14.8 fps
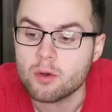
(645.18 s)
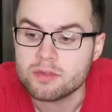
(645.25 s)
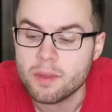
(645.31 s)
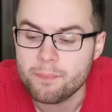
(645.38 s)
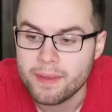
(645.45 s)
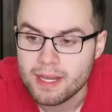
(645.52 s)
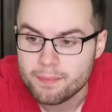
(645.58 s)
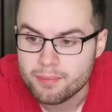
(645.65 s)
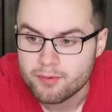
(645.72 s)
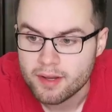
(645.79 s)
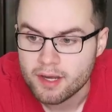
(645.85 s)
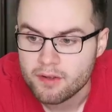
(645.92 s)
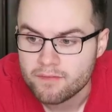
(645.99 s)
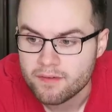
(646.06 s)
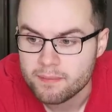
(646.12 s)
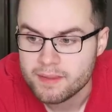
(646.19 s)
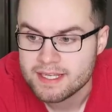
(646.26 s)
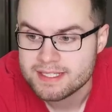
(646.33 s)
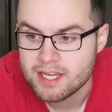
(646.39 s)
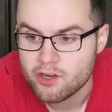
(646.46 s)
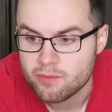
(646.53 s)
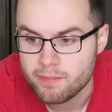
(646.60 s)
So the bean burrito from the
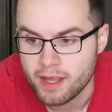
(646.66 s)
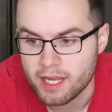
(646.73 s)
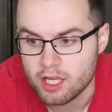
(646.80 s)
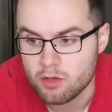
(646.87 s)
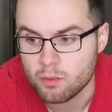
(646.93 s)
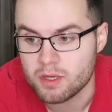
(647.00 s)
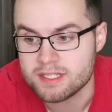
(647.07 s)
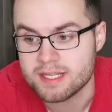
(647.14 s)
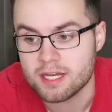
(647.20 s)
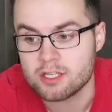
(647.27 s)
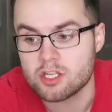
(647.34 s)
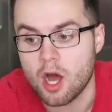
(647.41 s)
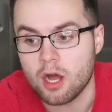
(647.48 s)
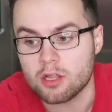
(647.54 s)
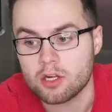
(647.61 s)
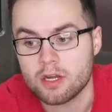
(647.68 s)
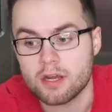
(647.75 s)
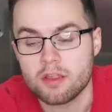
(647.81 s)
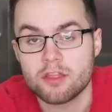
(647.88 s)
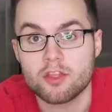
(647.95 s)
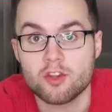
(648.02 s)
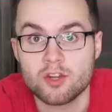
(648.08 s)
dinner menu was a dollar
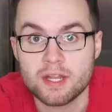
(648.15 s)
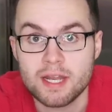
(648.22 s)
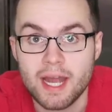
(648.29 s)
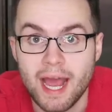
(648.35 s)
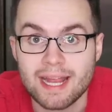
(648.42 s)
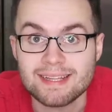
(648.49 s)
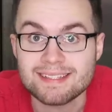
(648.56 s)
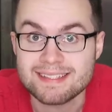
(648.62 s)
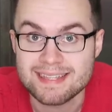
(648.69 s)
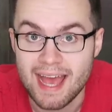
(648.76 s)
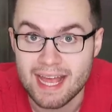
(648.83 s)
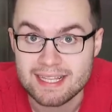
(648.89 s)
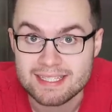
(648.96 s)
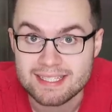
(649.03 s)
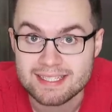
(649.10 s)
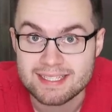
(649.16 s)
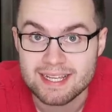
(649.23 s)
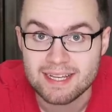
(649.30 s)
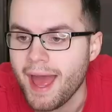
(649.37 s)
and thirty-nine cents